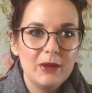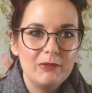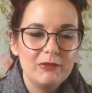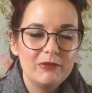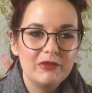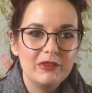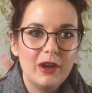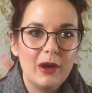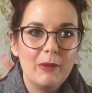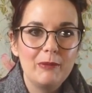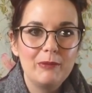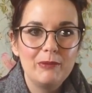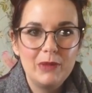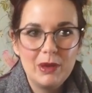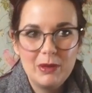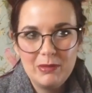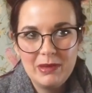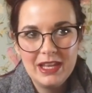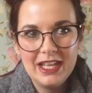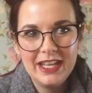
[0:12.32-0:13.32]
from
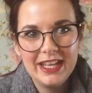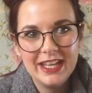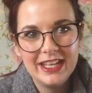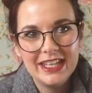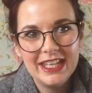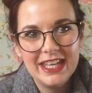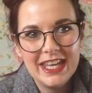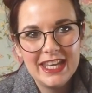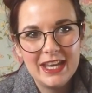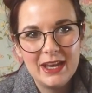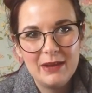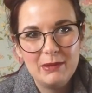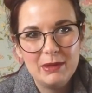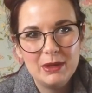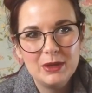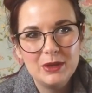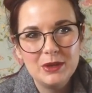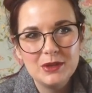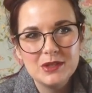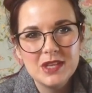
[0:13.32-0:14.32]
papillonkia
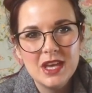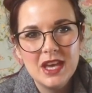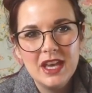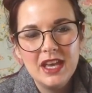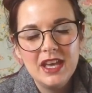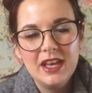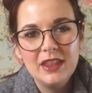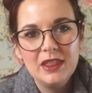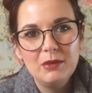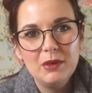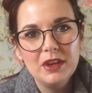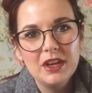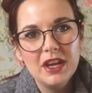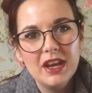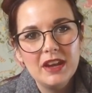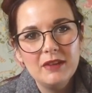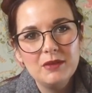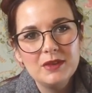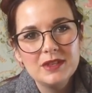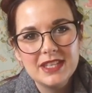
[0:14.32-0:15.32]
because the one
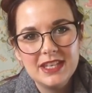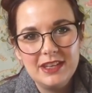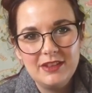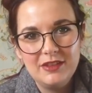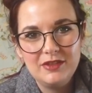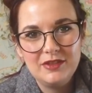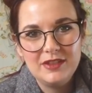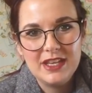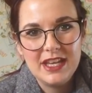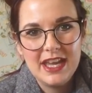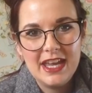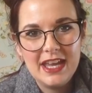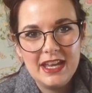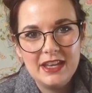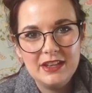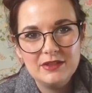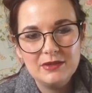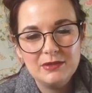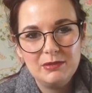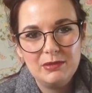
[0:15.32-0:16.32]
I was
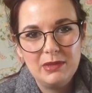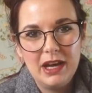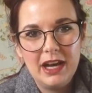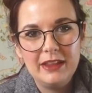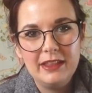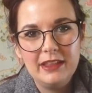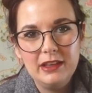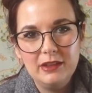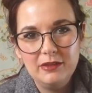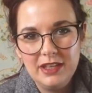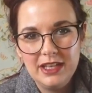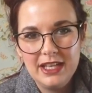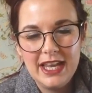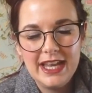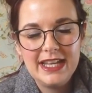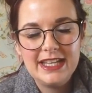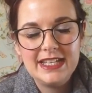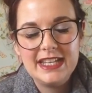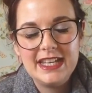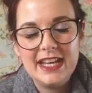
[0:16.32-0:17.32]
gifted by the lovely
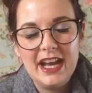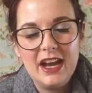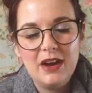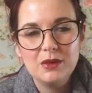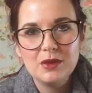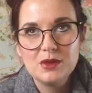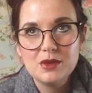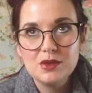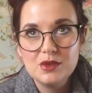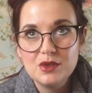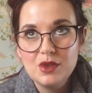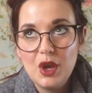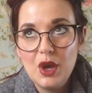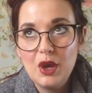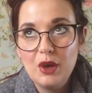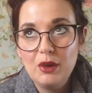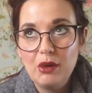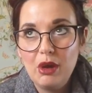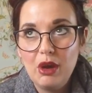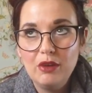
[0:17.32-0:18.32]
lady, I was
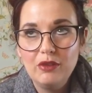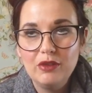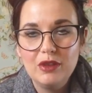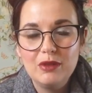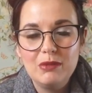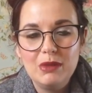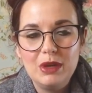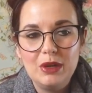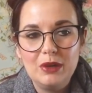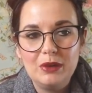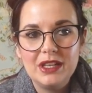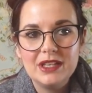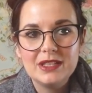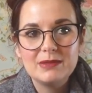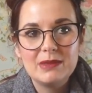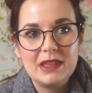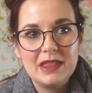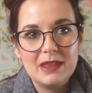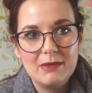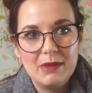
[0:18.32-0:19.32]
so over the moon. It has
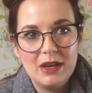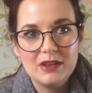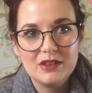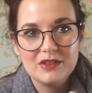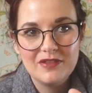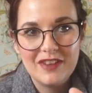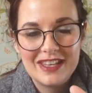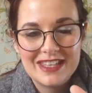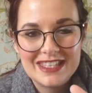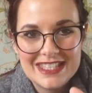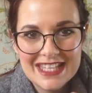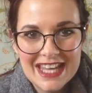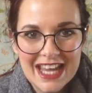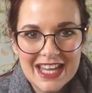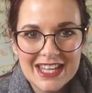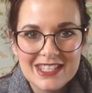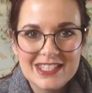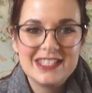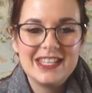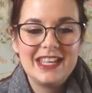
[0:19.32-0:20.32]
been the most
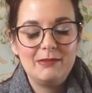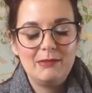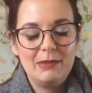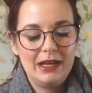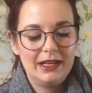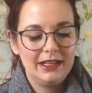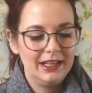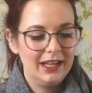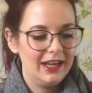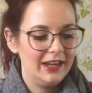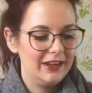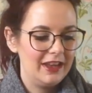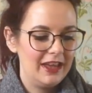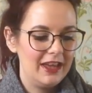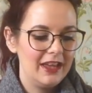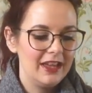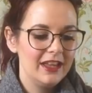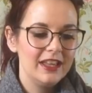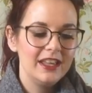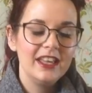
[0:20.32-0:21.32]
fantastic bag
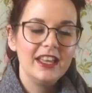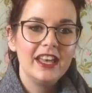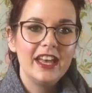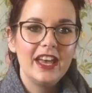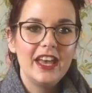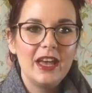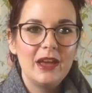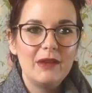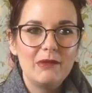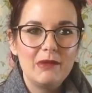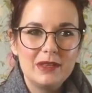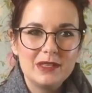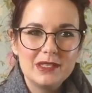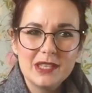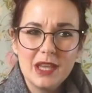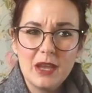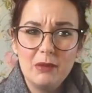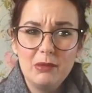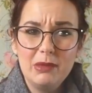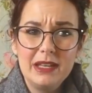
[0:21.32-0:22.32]
liner. I've been
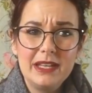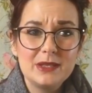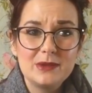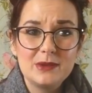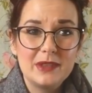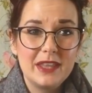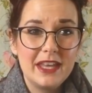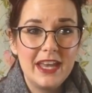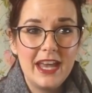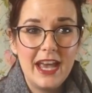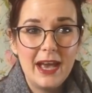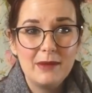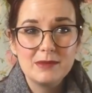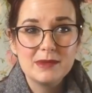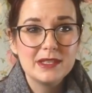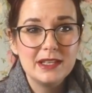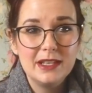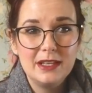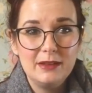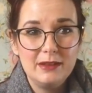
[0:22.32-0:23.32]
so pleased with it,
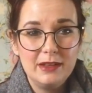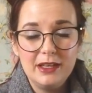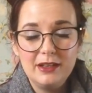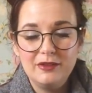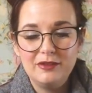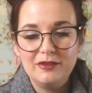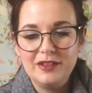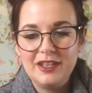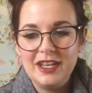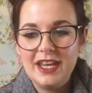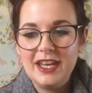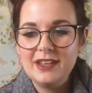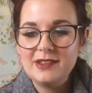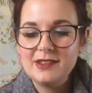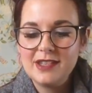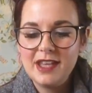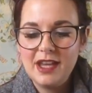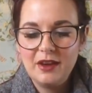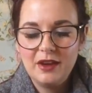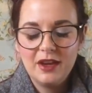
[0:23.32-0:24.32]
absolutely loved it.
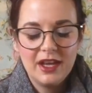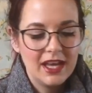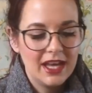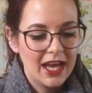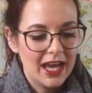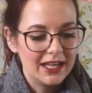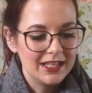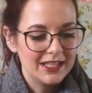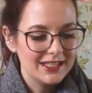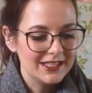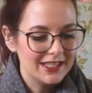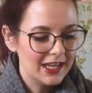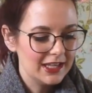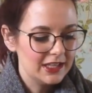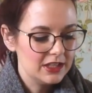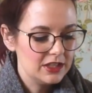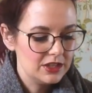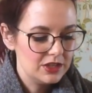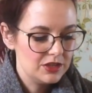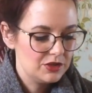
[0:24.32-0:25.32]
So I
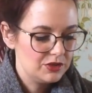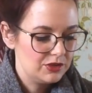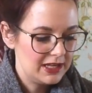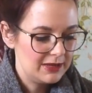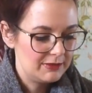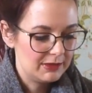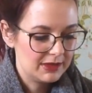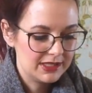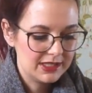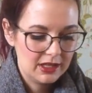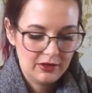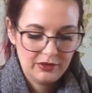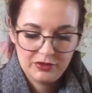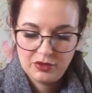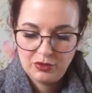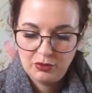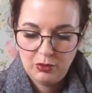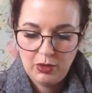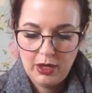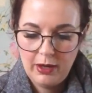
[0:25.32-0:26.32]
decided to treat myself
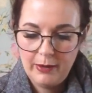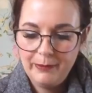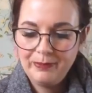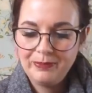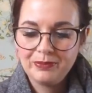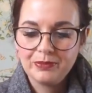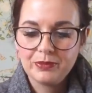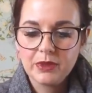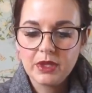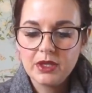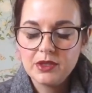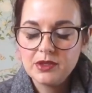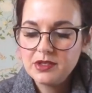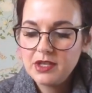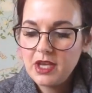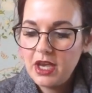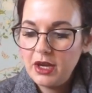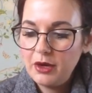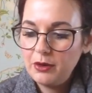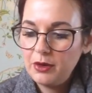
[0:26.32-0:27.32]
to one.
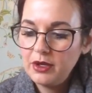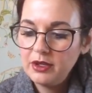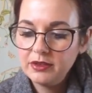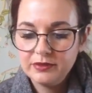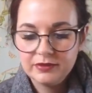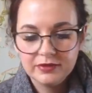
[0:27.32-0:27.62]
So